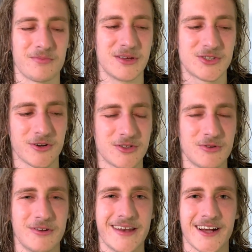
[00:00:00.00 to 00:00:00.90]
Be sure to
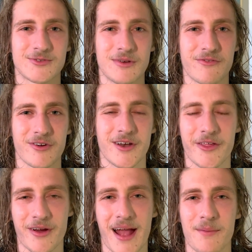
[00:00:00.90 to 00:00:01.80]
tune in next week for
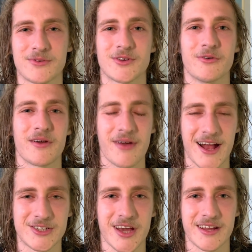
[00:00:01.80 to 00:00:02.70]
another episode of
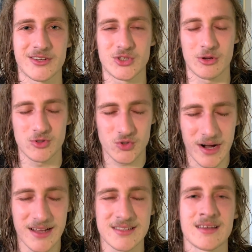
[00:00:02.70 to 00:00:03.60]

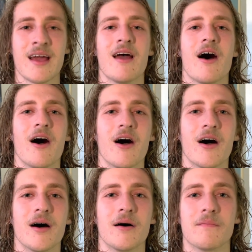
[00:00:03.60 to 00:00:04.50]
#NistoDrinks.
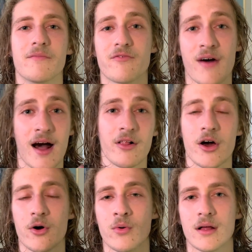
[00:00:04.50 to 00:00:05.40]

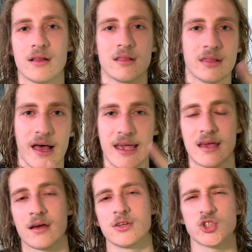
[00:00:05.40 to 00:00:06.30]
Follow,
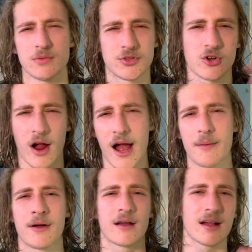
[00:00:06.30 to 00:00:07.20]
like,
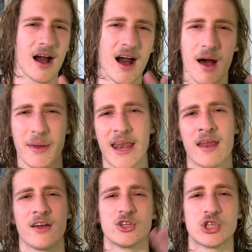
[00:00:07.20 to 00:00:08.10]
subscribe, comment,
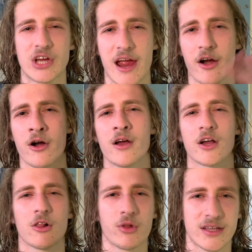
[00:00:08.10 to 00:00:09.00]
share,
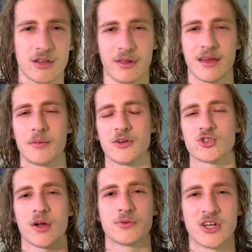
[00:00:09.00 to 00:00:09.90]
click the link in the
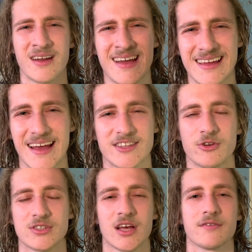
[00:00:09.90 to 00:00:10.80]
description, get
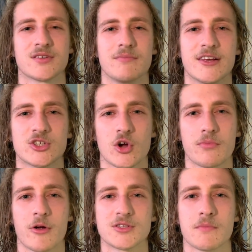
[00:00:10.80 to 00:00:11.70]
yourself some Nisto
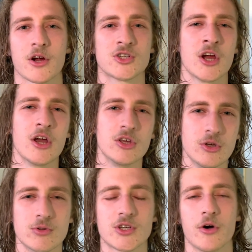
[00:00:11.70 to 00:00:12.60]
Bros merch,
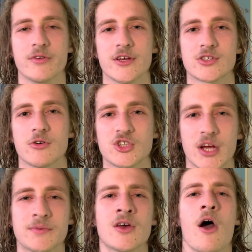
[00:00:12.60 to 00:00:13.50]
use code
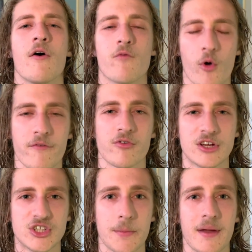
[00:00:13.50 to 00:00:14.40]
NistoShips for free
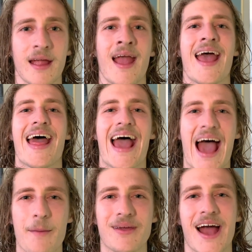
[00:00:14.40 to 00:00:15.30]
shipping.
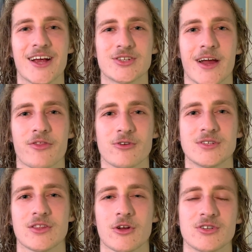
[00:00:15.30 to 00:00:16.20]
Happy
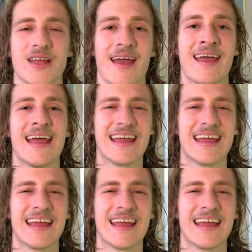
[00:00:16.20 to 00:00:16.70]
#Thirsty Thursday.